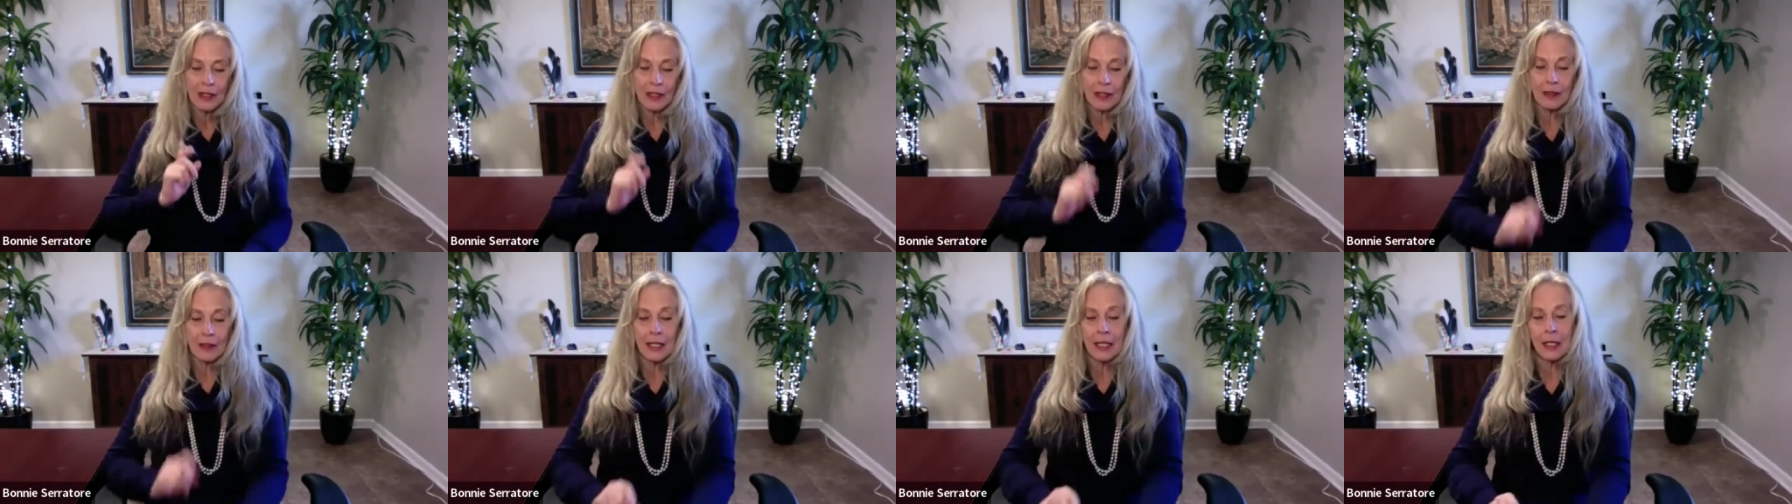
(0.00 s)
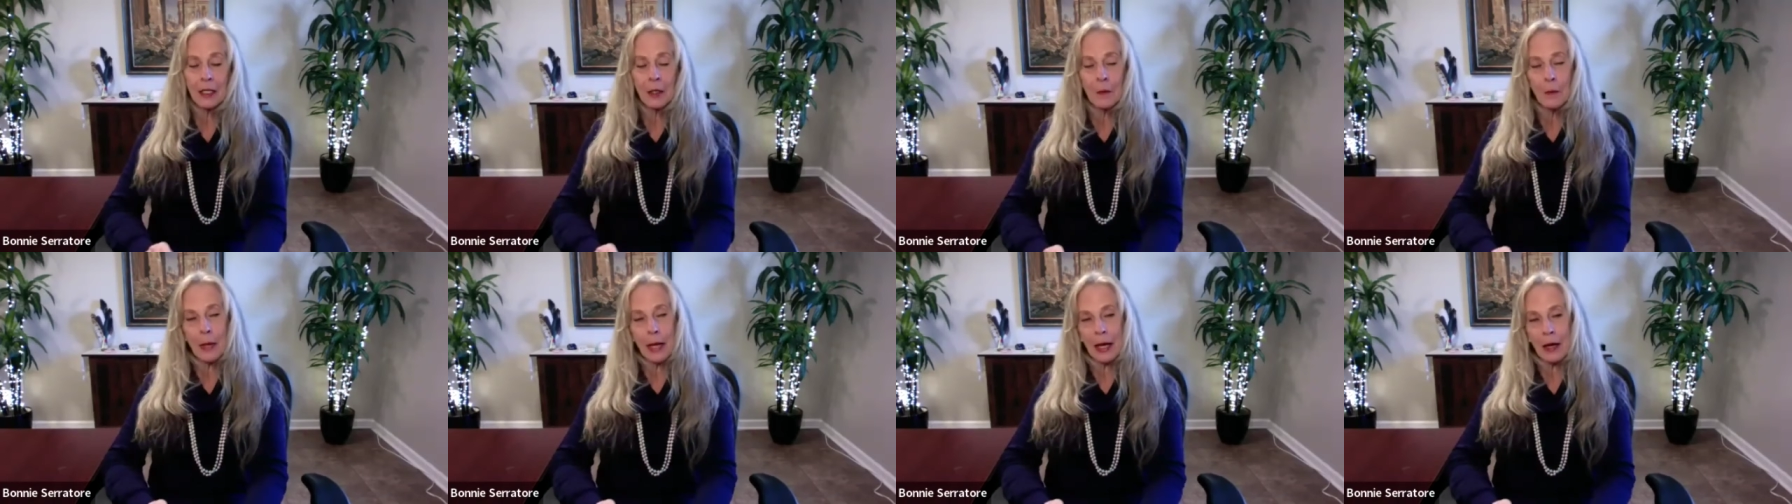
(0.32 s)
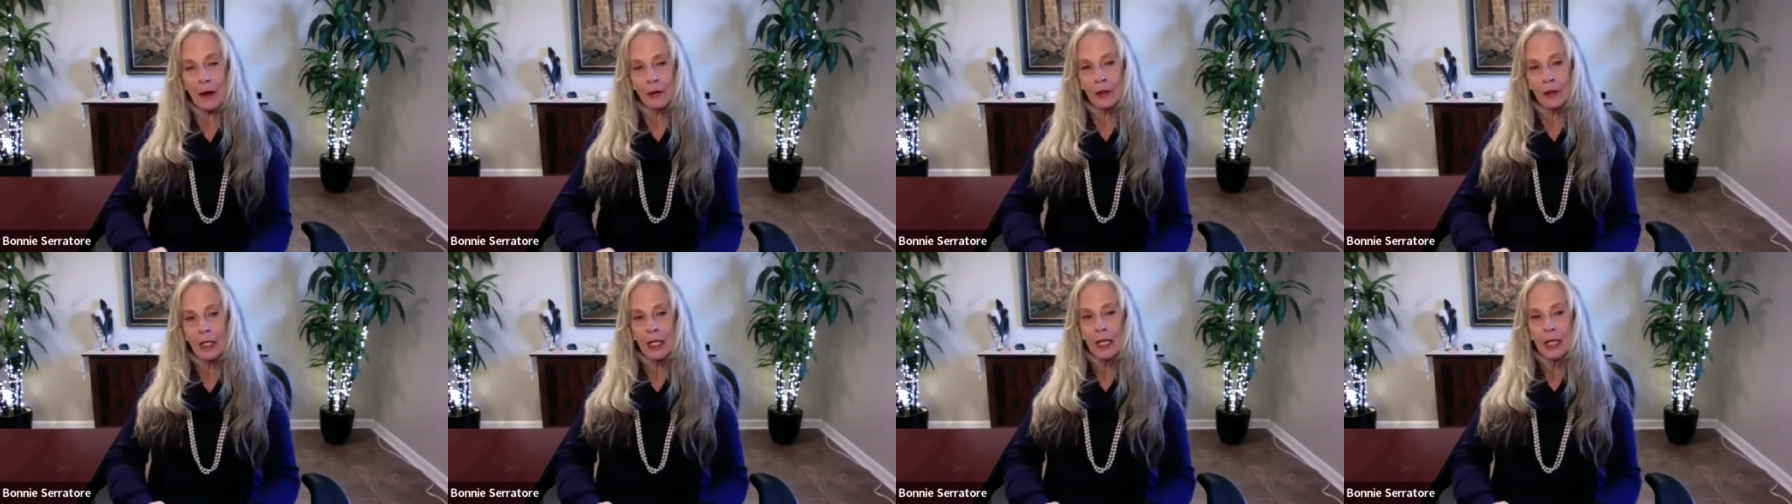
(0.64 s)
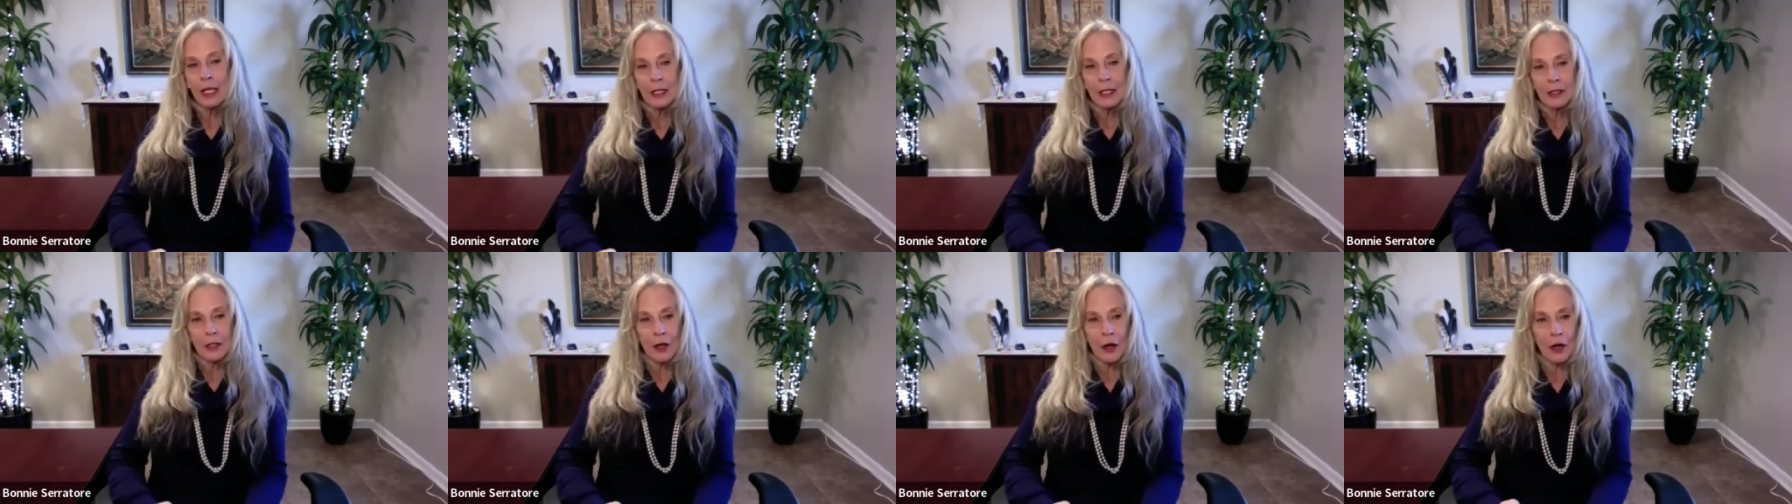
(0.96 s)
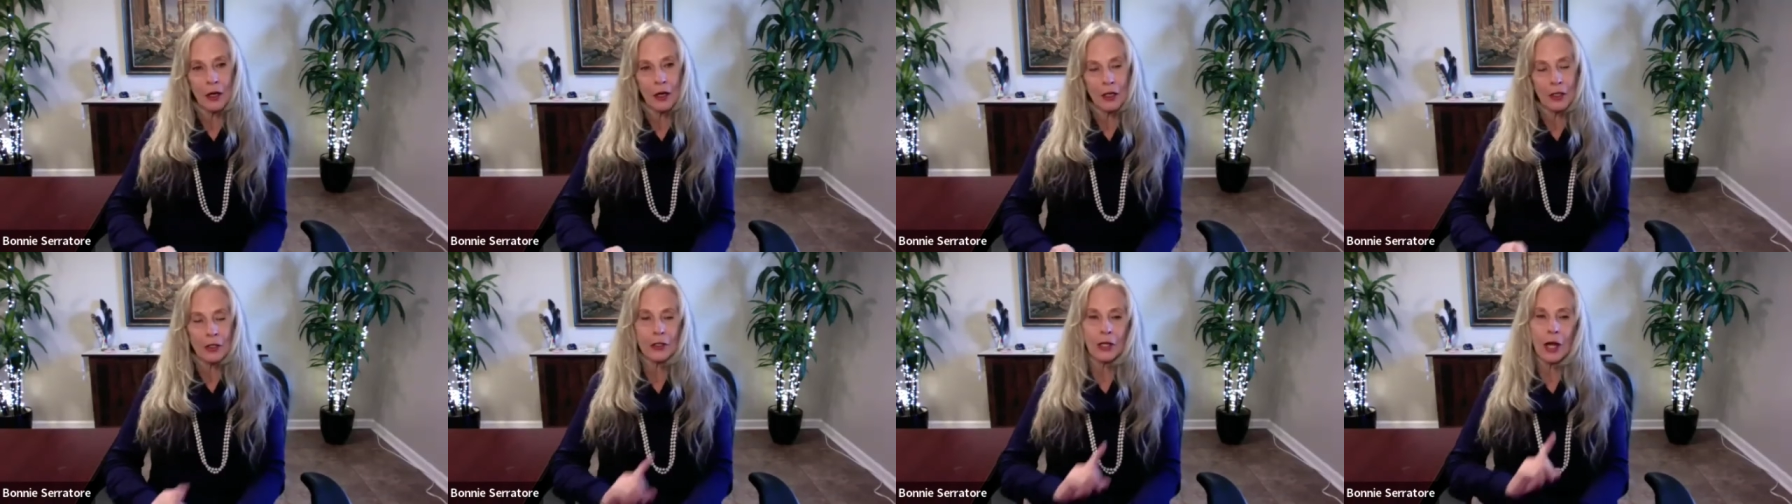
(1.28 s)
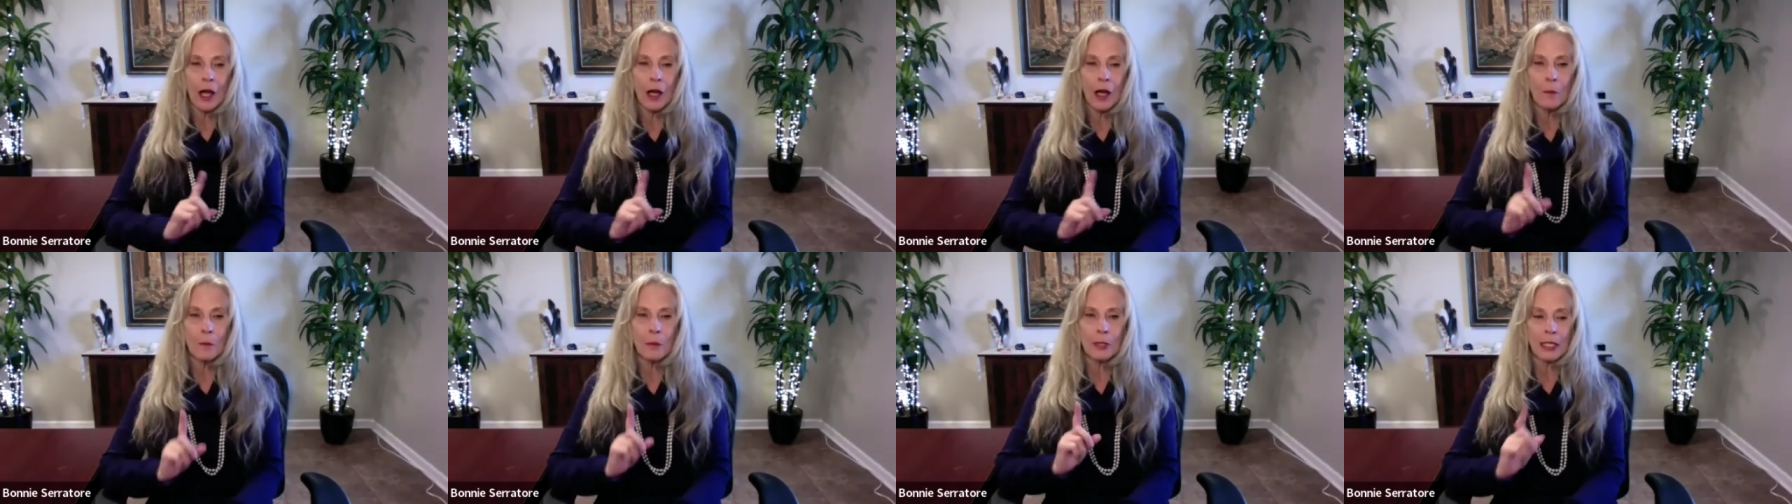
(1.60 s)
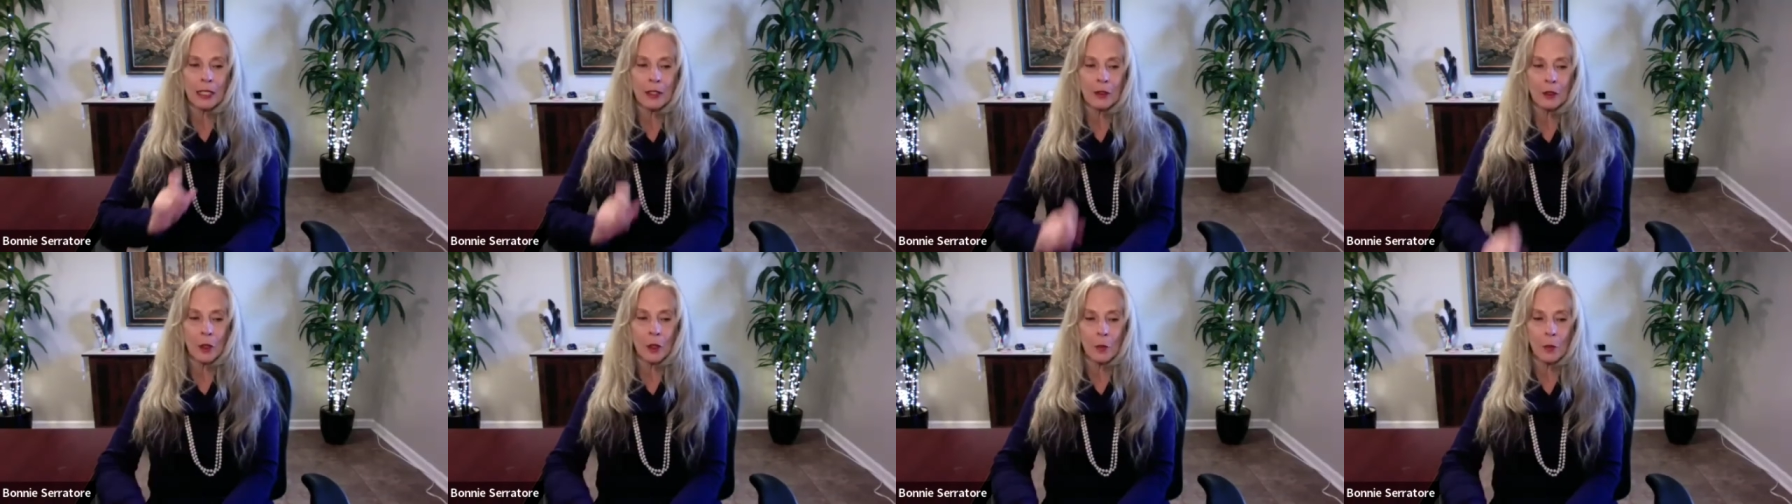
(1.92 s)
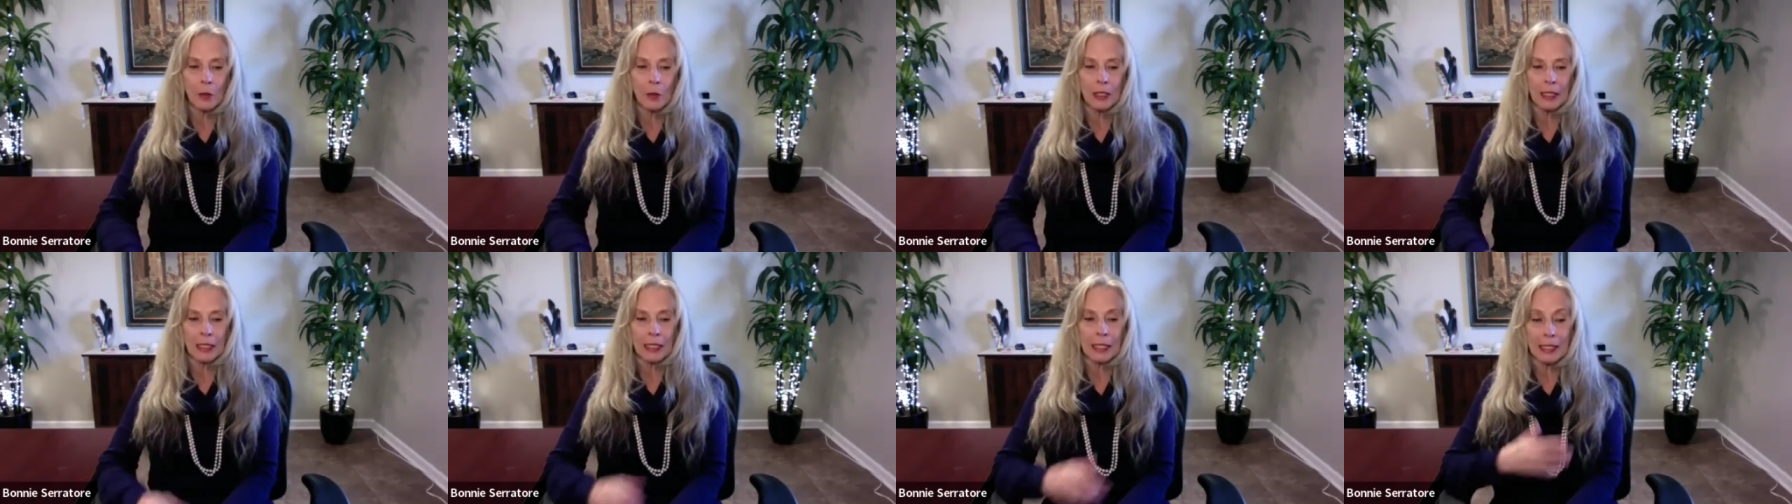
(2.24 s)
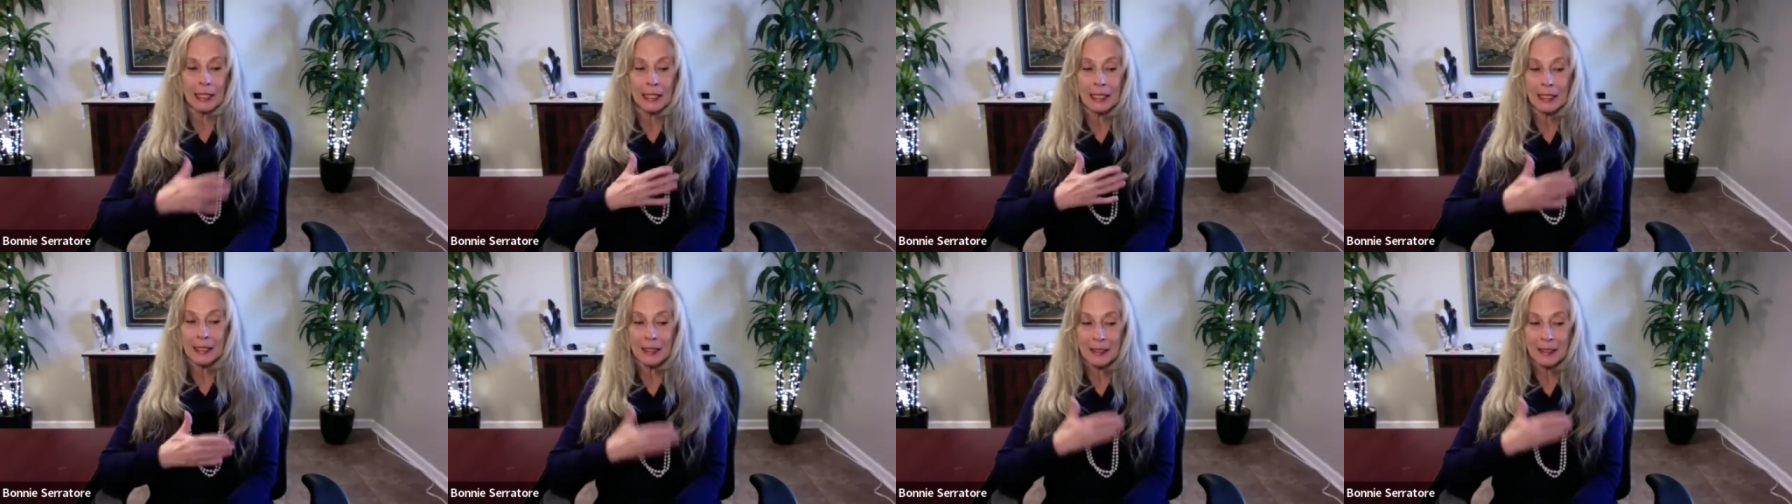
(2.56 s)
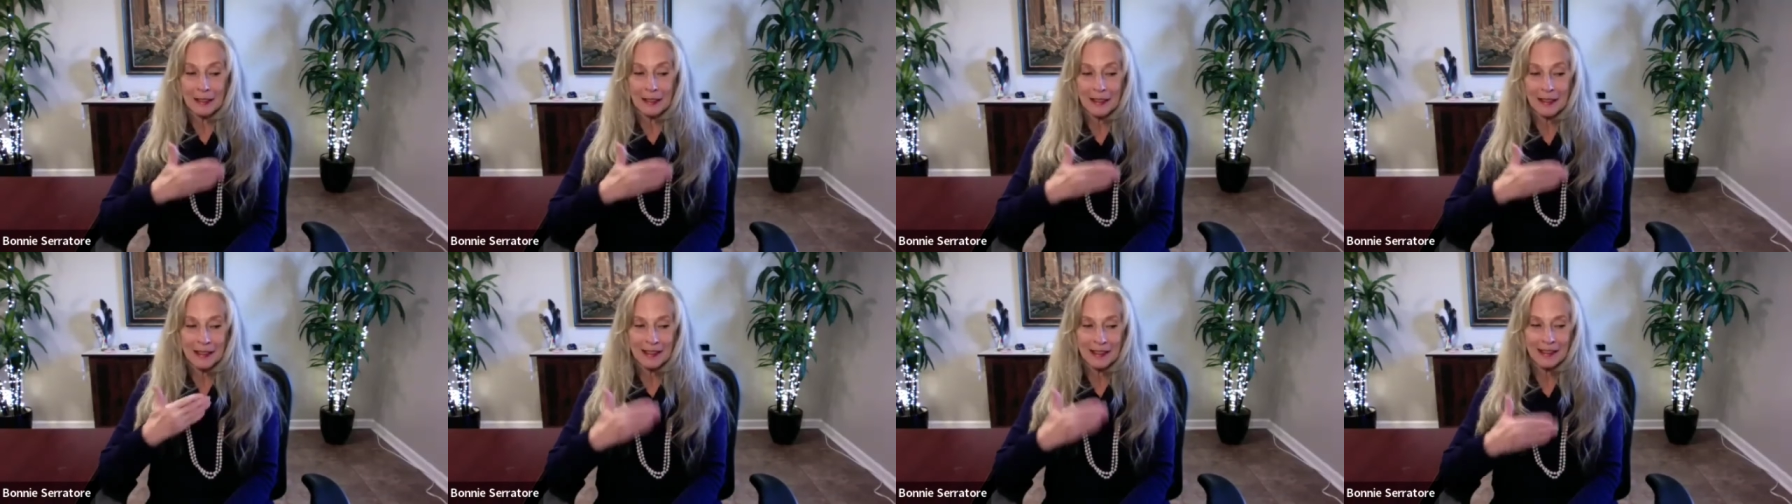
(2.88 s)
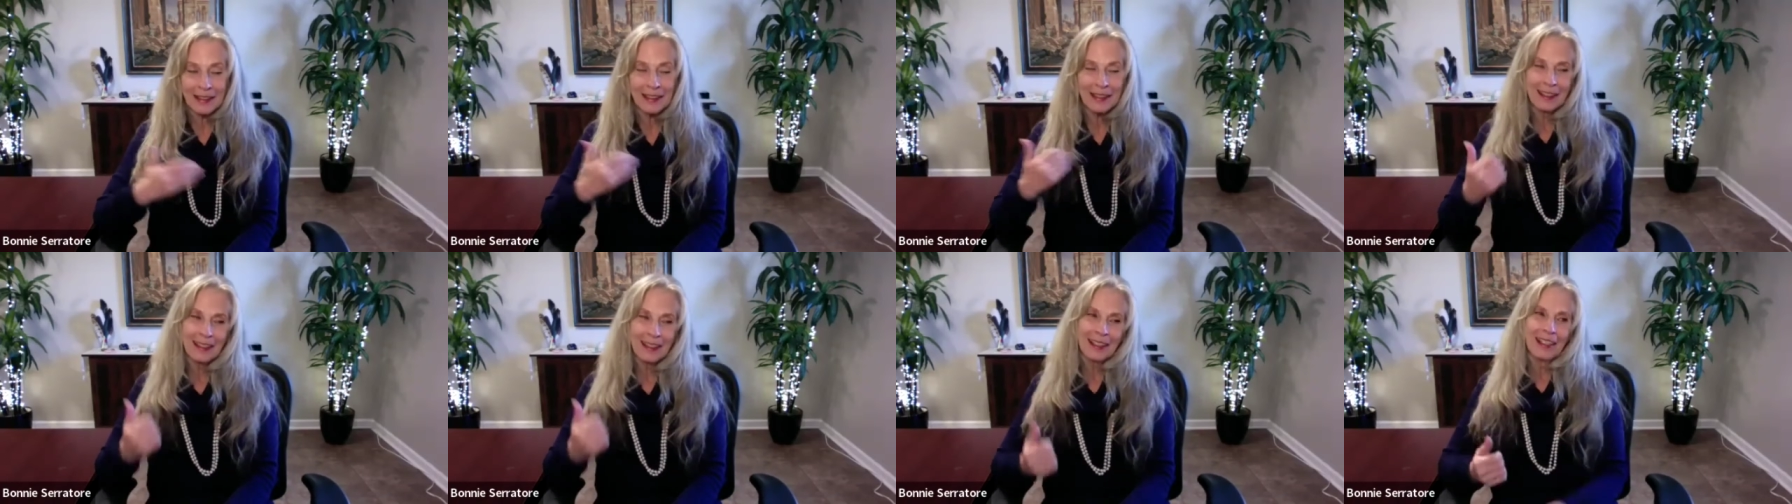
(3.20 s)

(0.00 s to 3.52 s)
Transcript: The thing about the heart not being open is